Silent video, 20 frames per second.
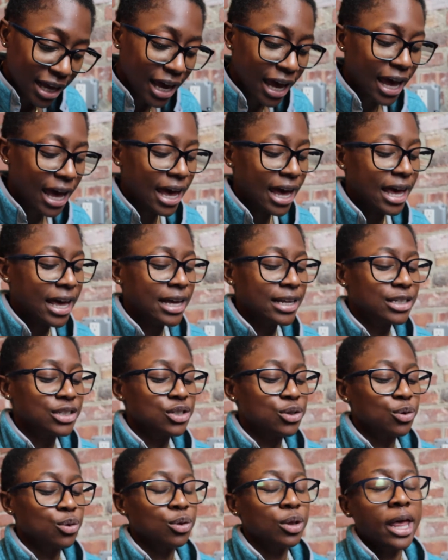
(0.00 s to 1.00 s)
and
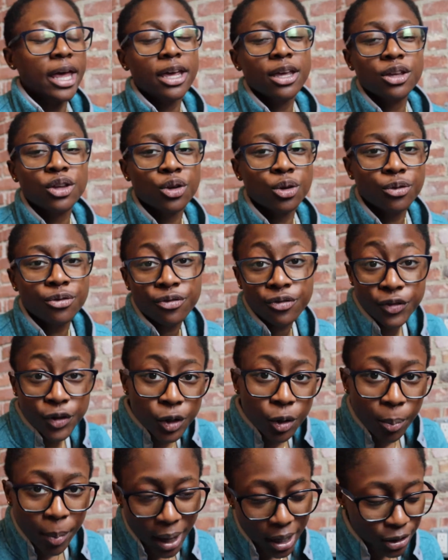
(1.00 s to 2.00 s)
like you'll
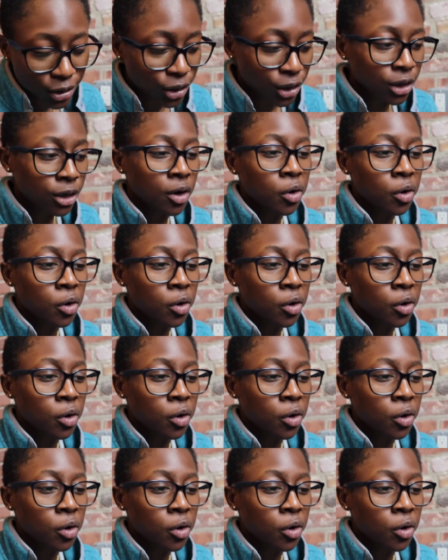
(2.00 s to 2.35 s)
feel better